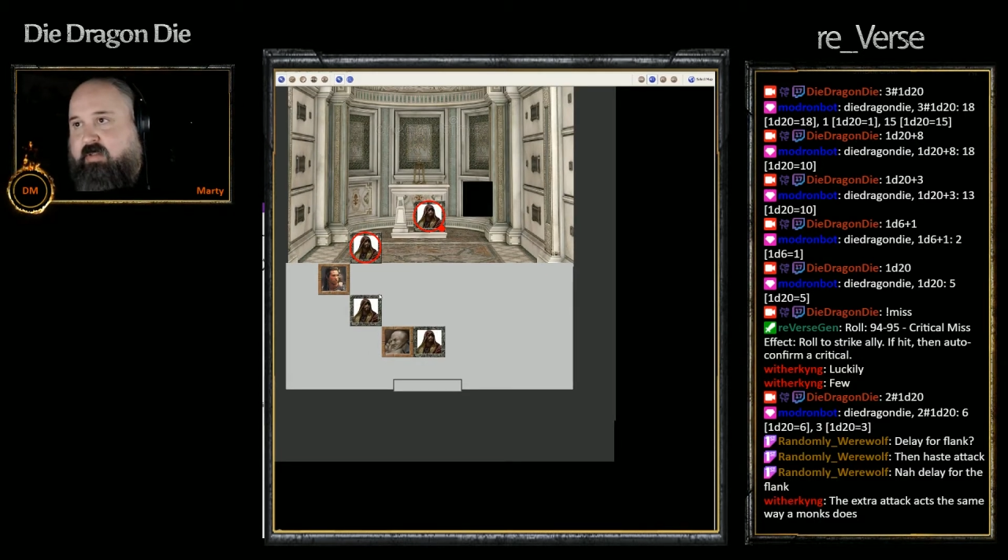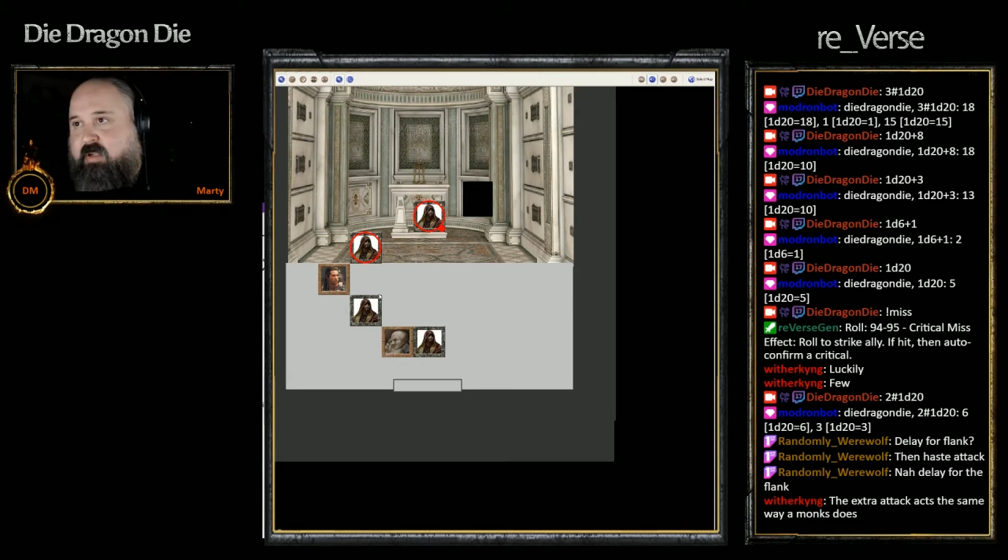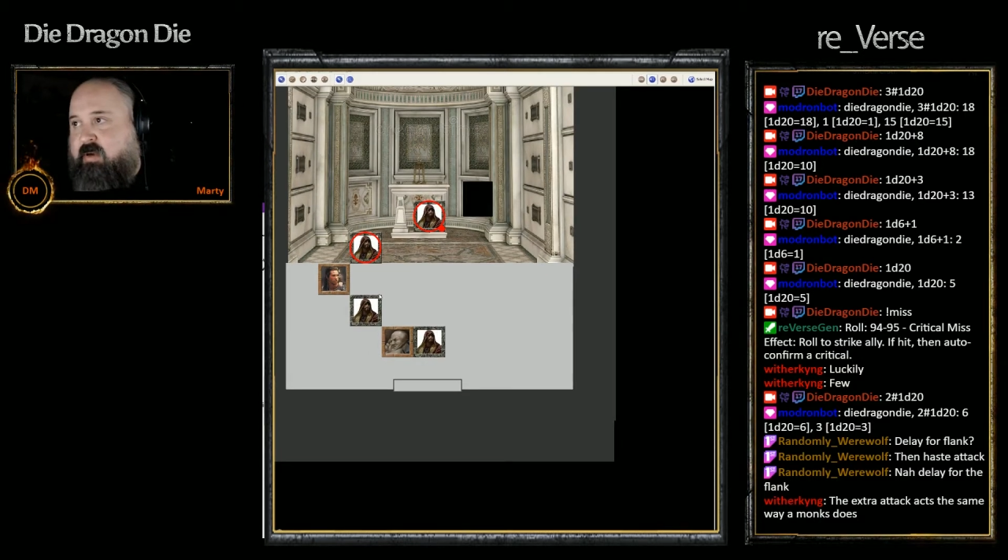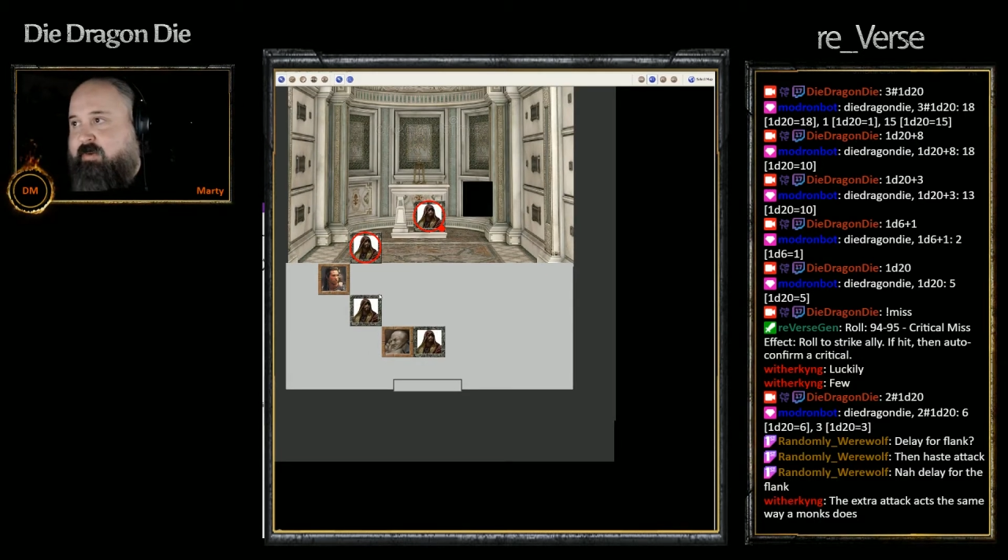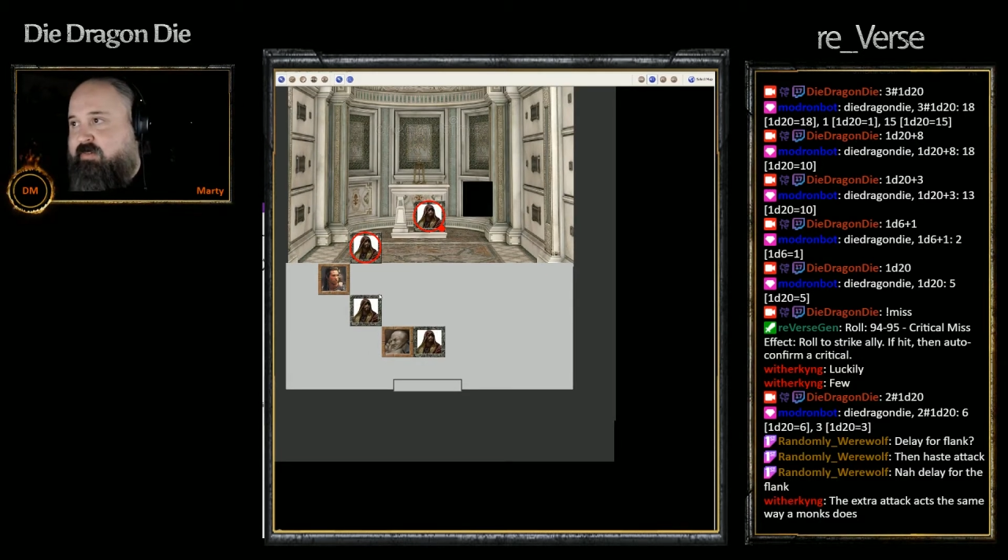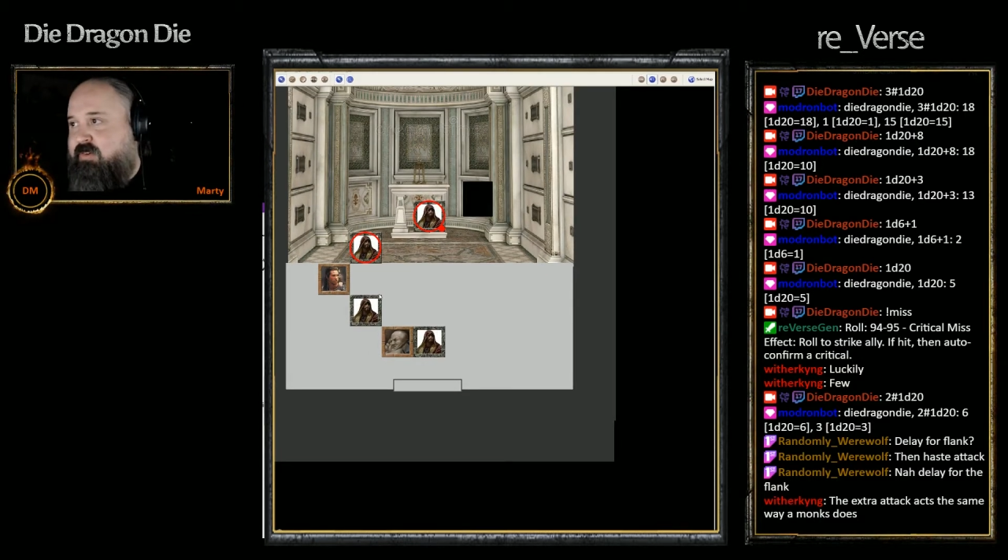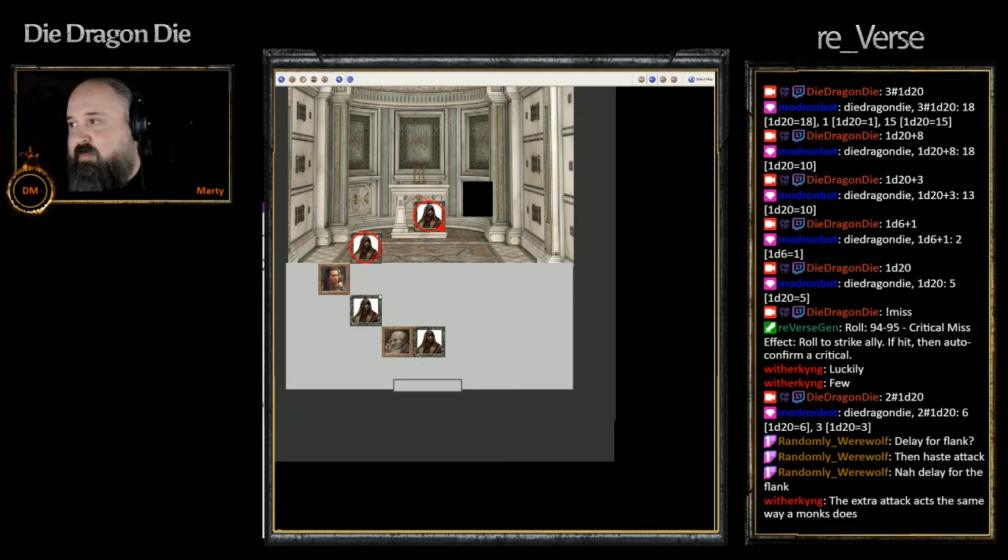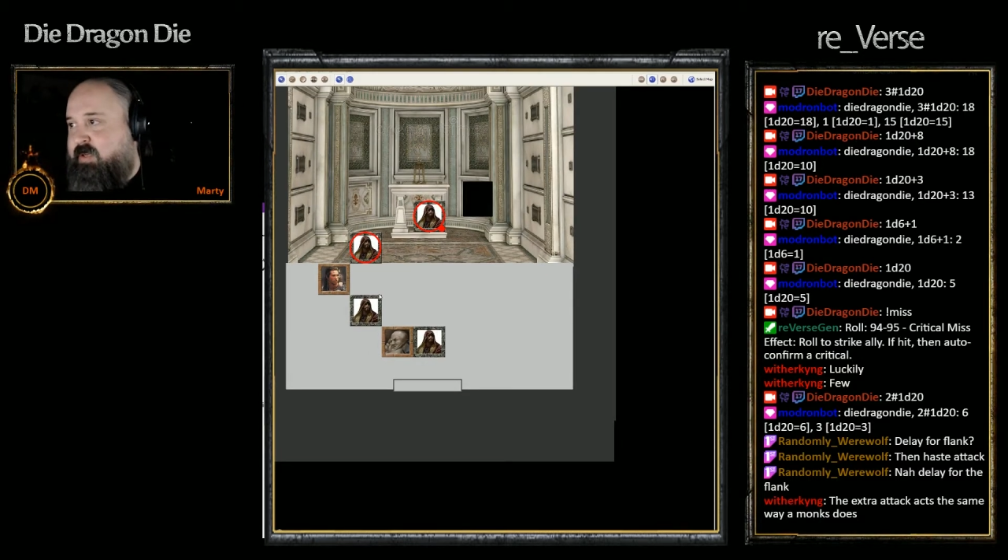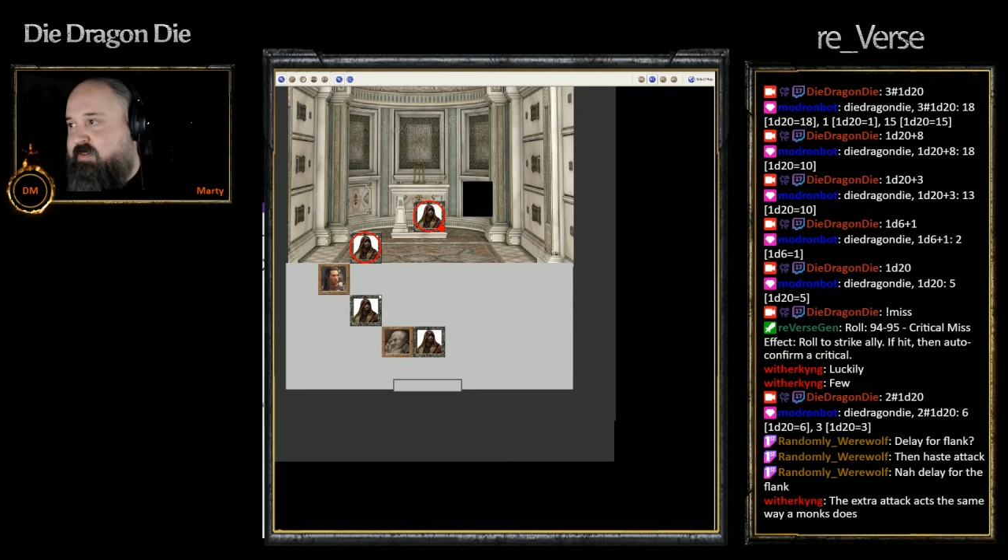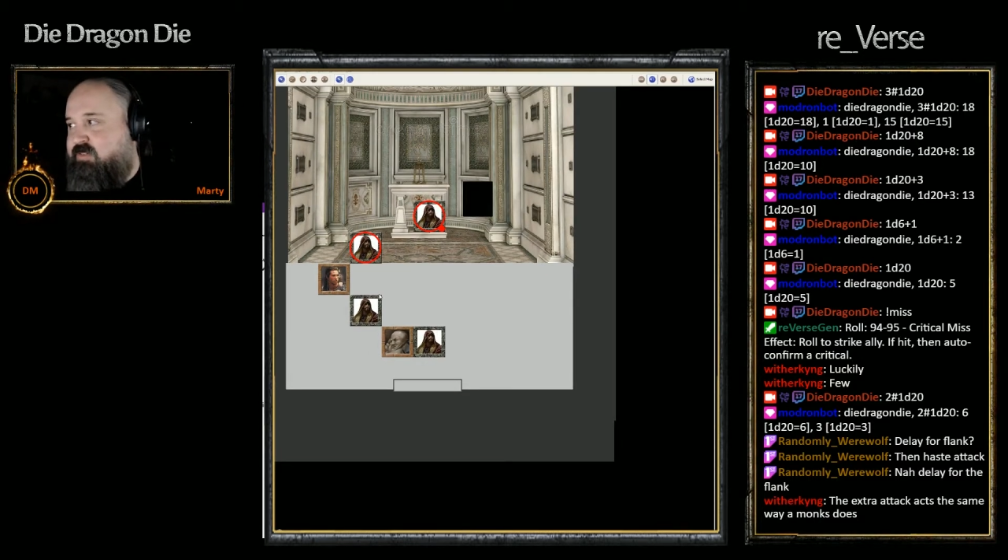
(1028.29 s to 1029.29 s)
guards too
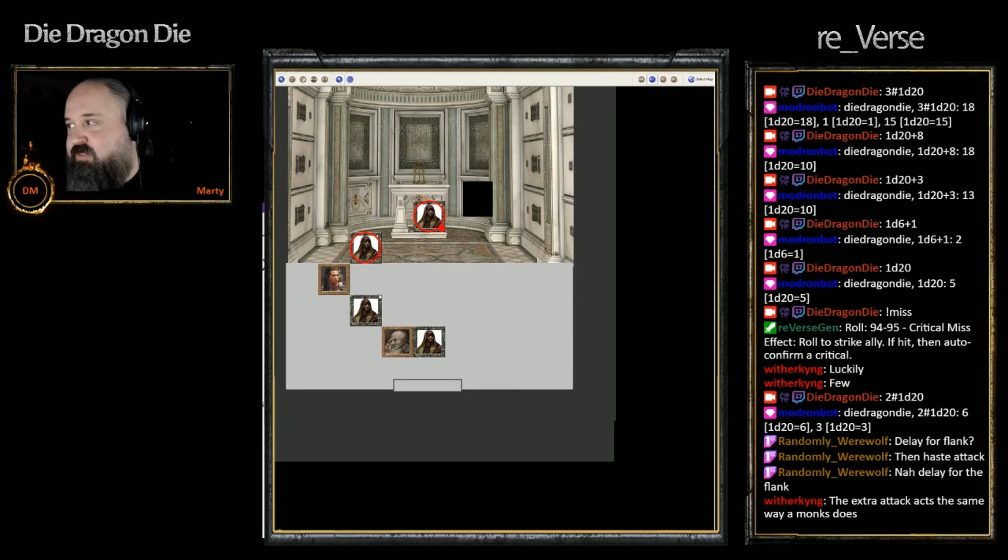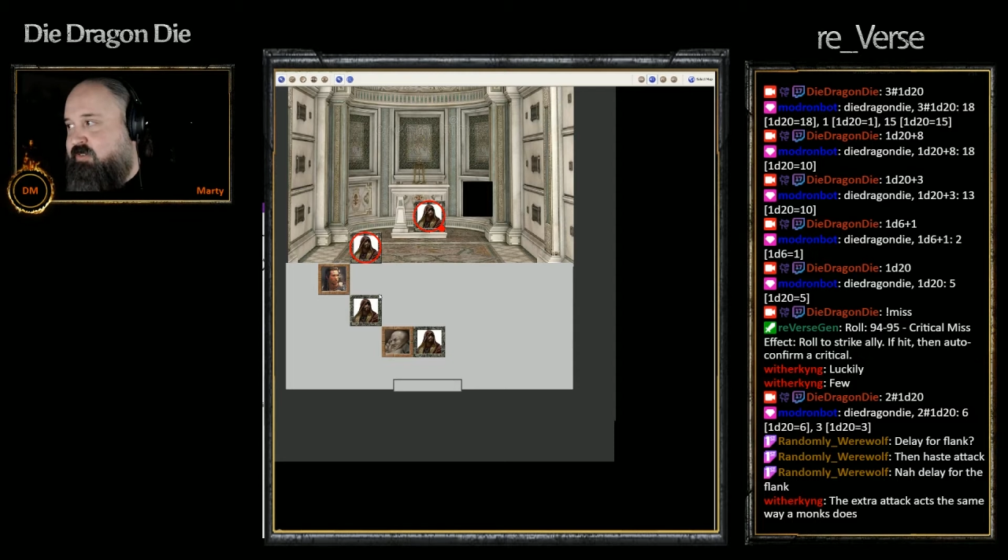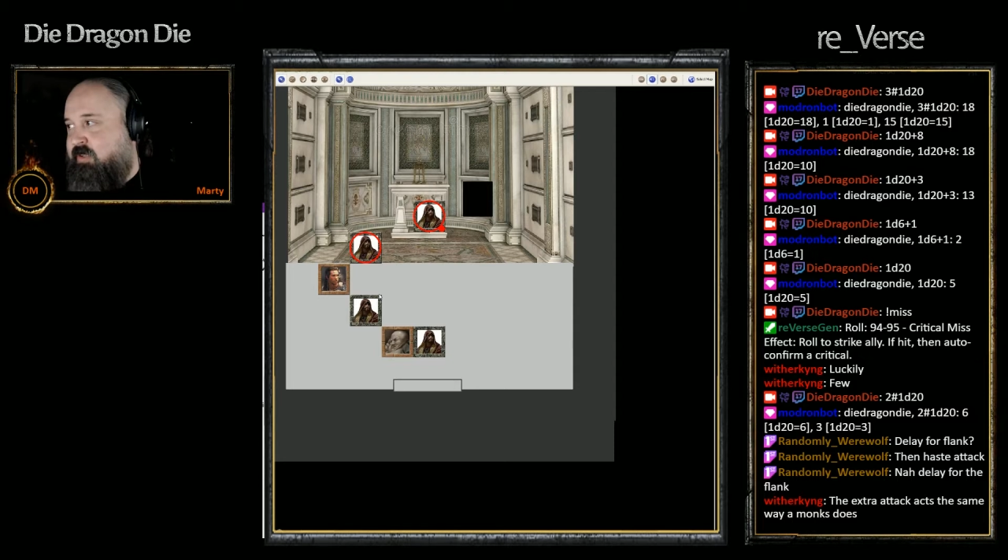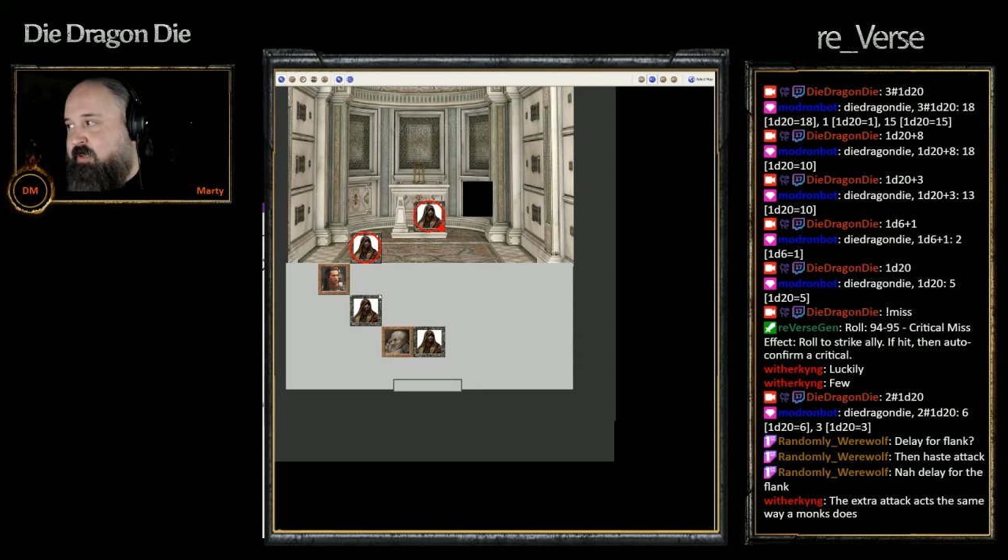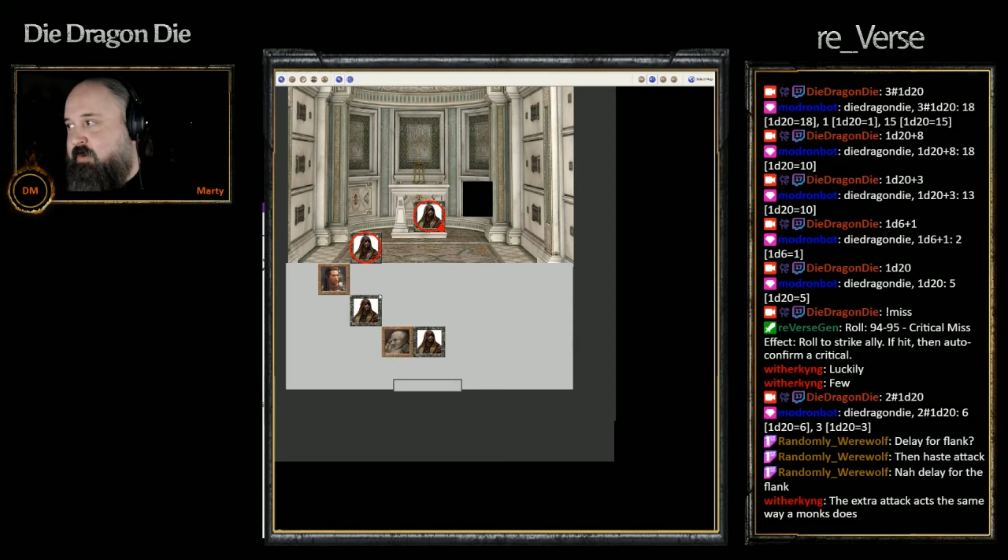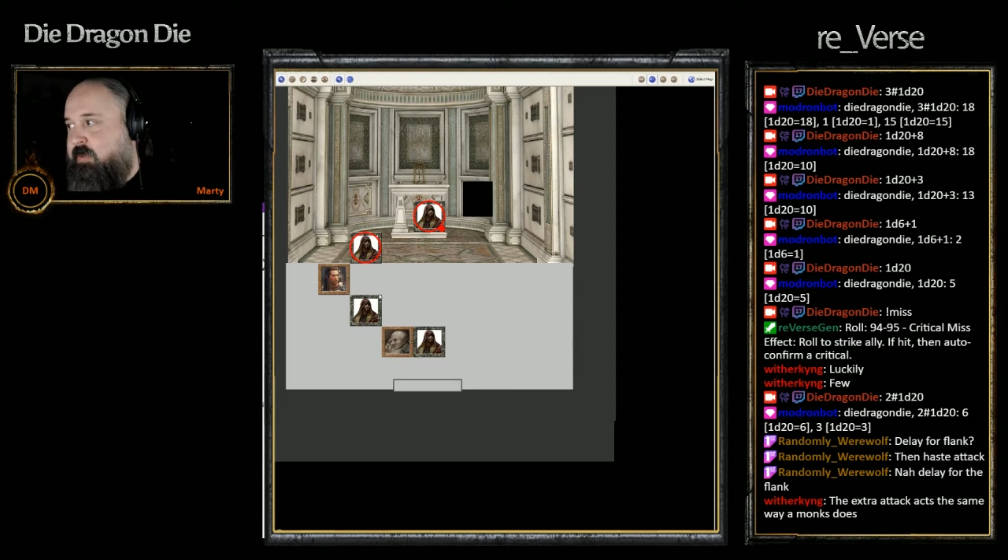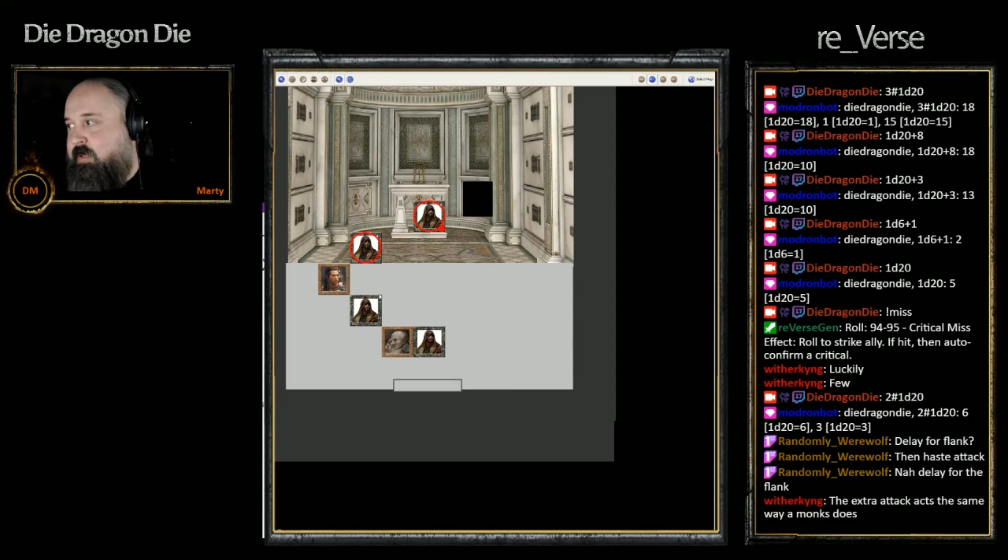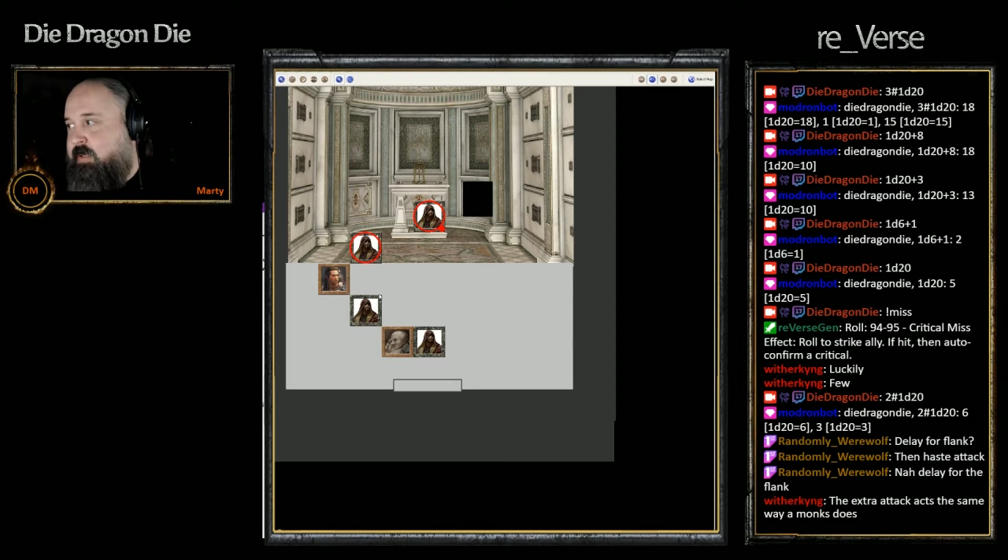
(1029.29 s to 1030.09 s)
much, so